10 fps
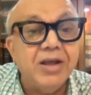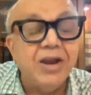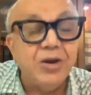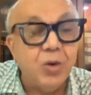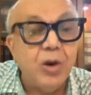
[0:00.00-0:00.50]
And
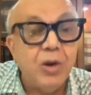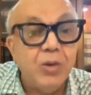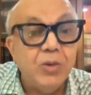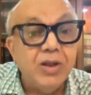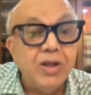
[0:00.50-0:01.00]
I told
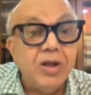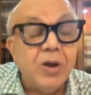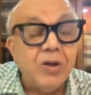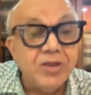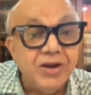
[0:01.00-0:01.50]
you,
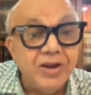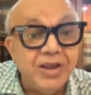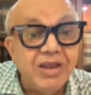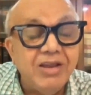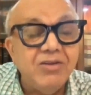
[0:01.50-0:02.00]
on the
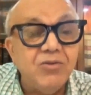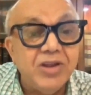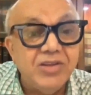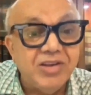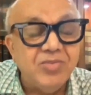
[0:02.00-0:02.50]
day
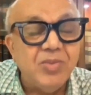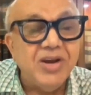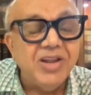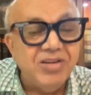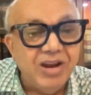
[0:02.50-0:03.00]
when
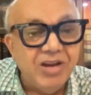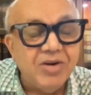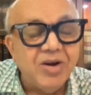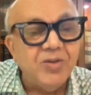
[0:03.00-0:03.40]
judgment is delivered,